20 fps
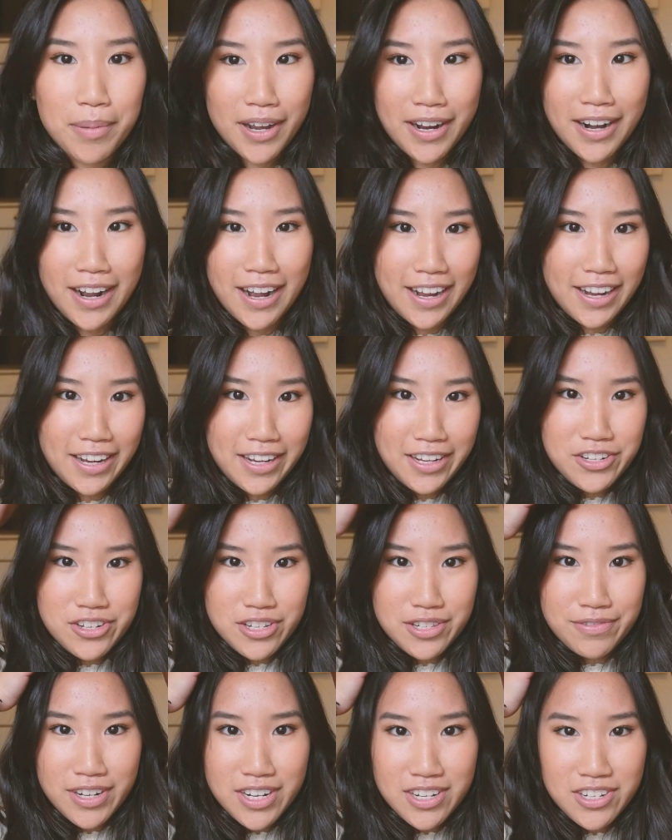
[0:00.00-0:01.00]
But I
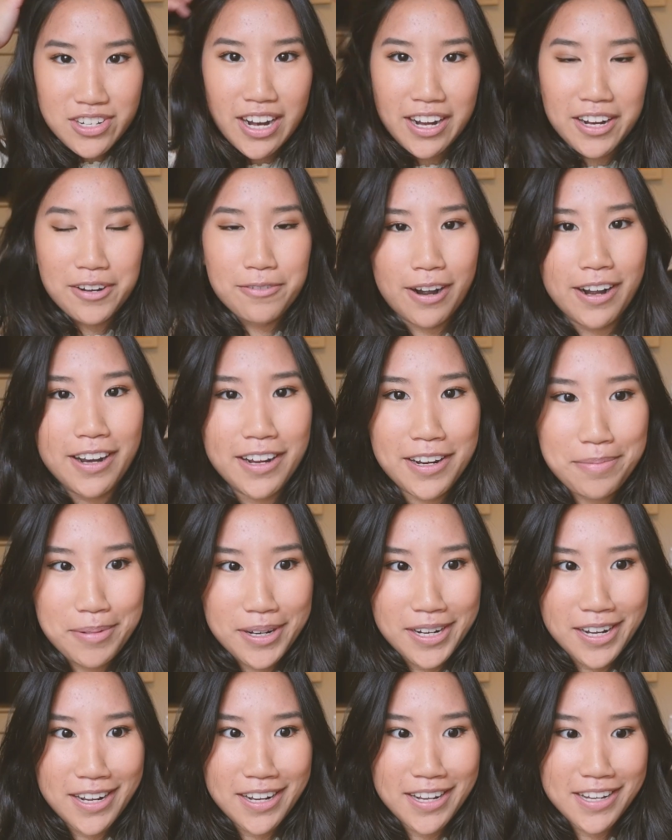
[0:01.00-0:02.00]
just finished getting ready
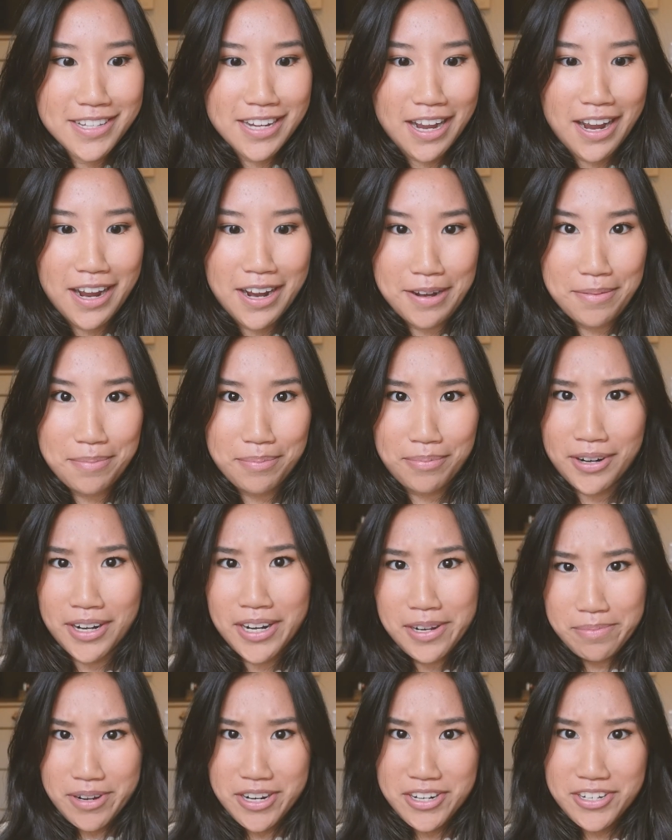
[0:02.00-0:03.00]
because I'm pretty
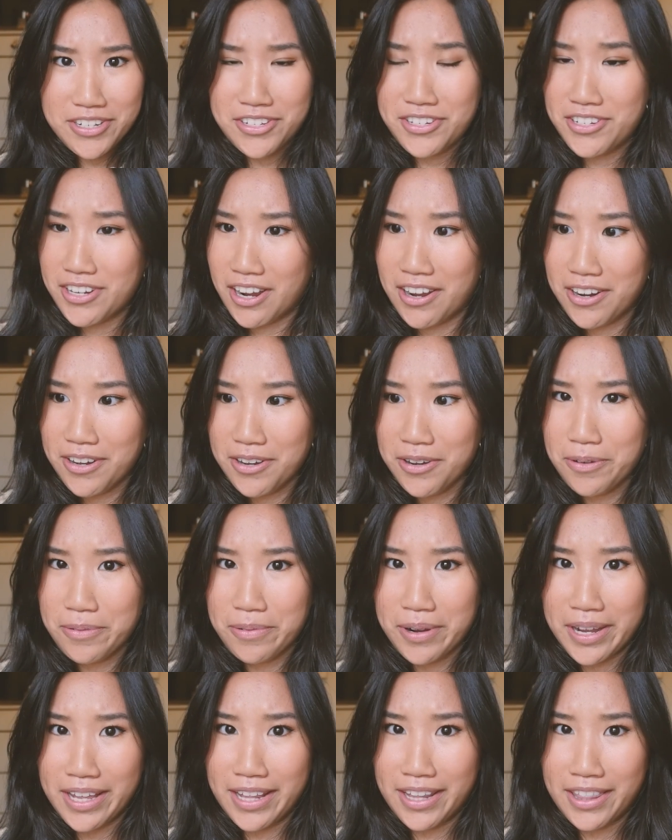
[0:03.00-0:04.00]
much done
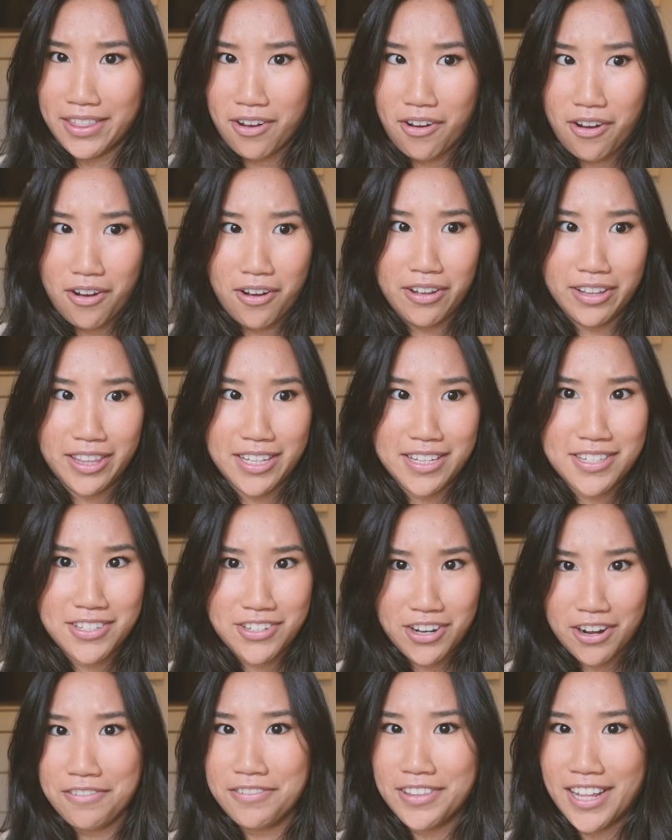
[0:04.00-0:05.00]
with all the
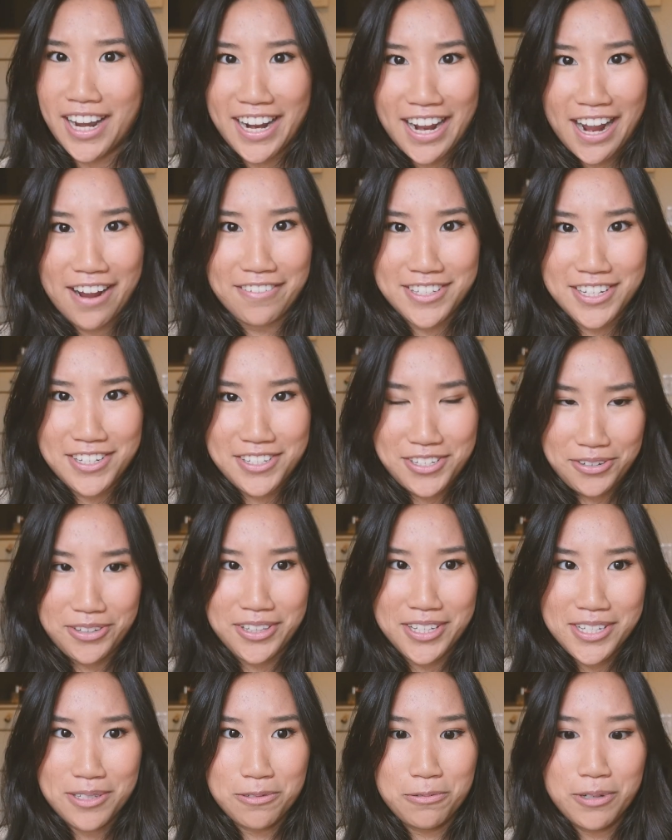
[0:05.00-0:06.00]
stuff that I have to do
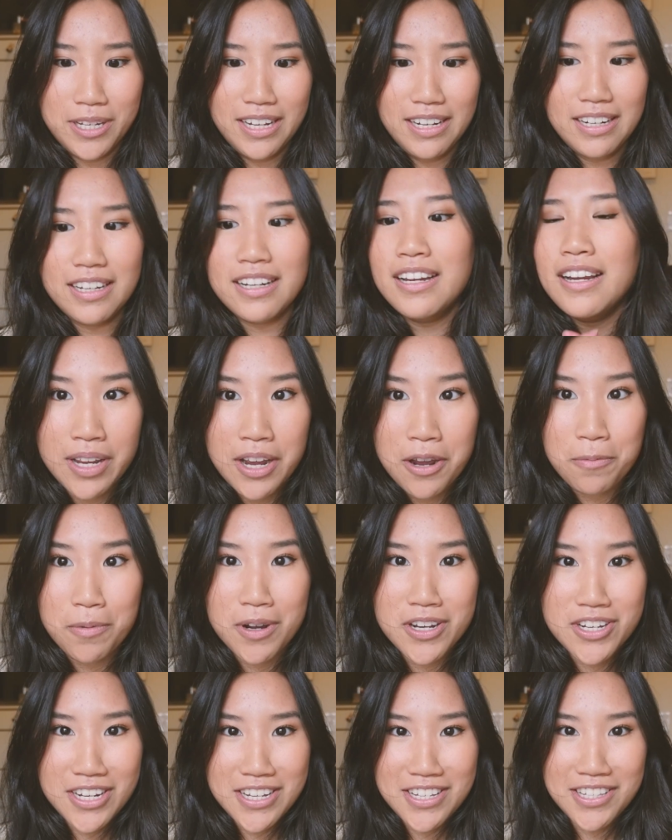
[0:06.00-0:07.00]
this week,
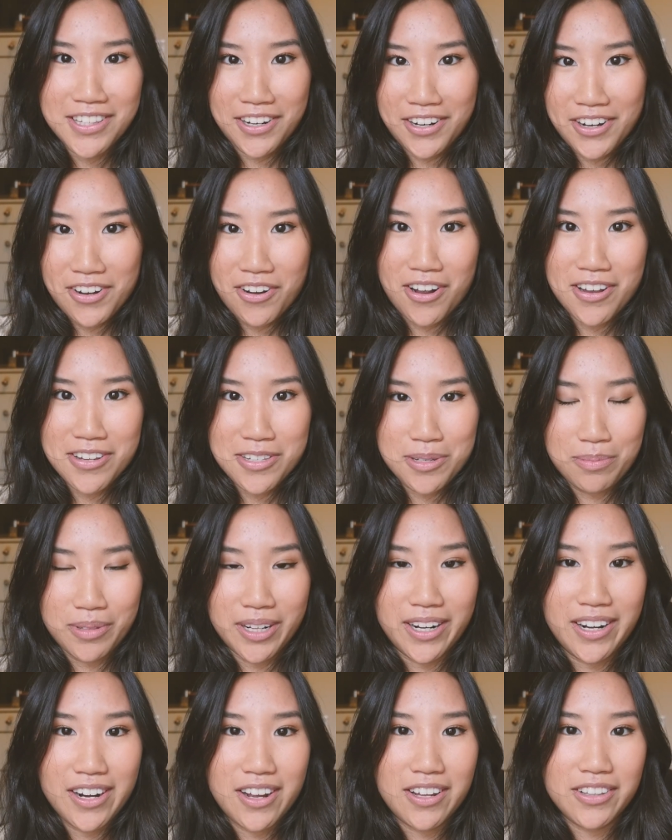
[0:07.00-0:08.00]
which is literally awesome.
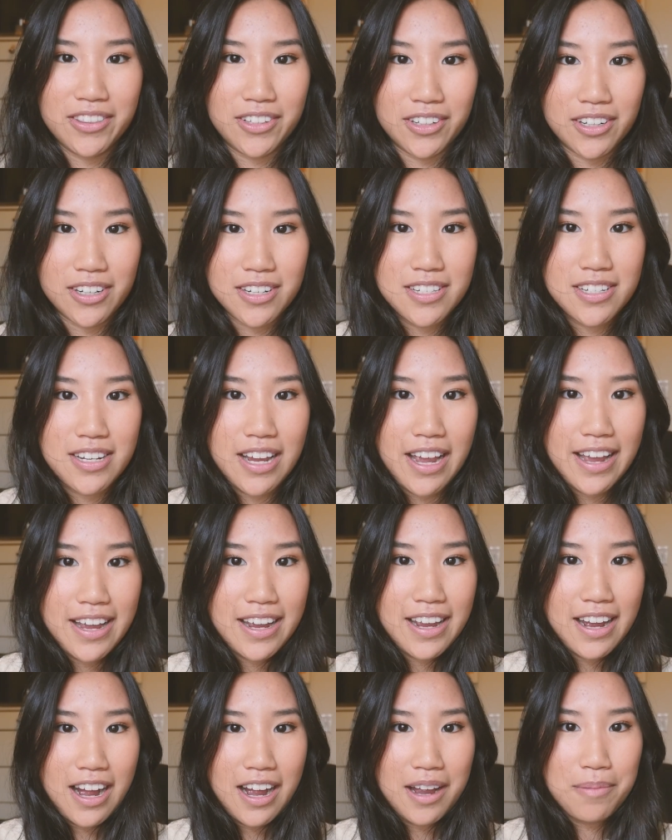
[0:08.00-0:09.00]
Literally on
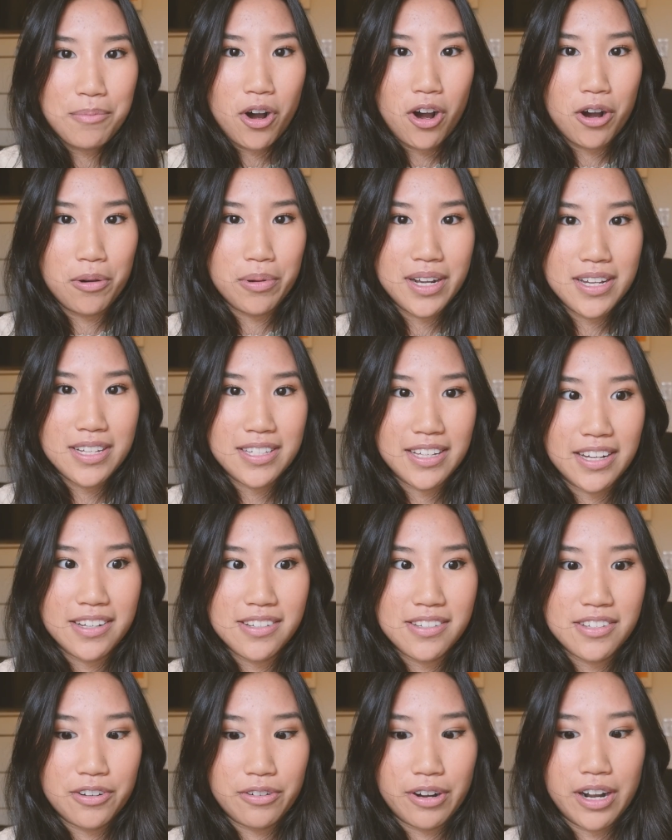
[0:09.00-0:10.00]
Thursday, I'm always like
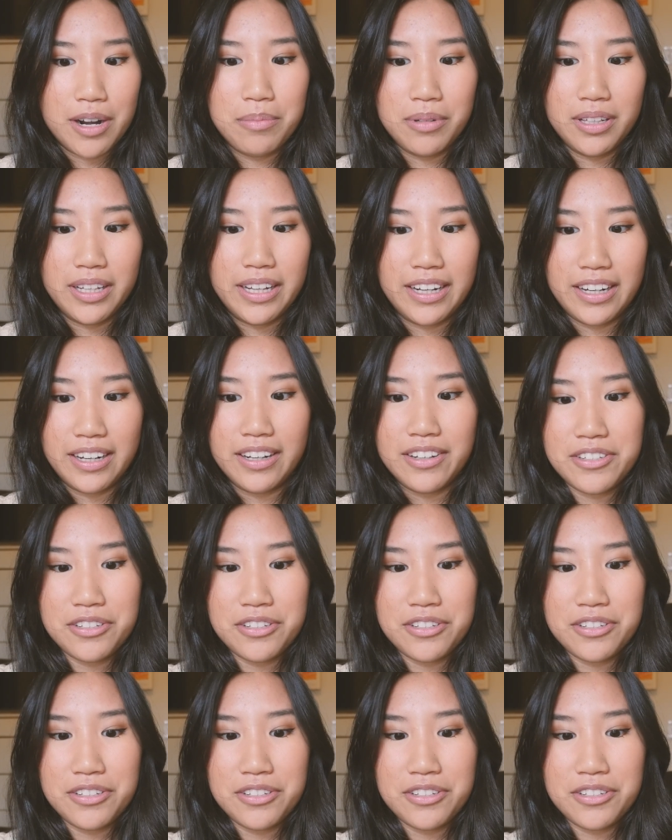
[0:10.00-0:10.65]
scrambling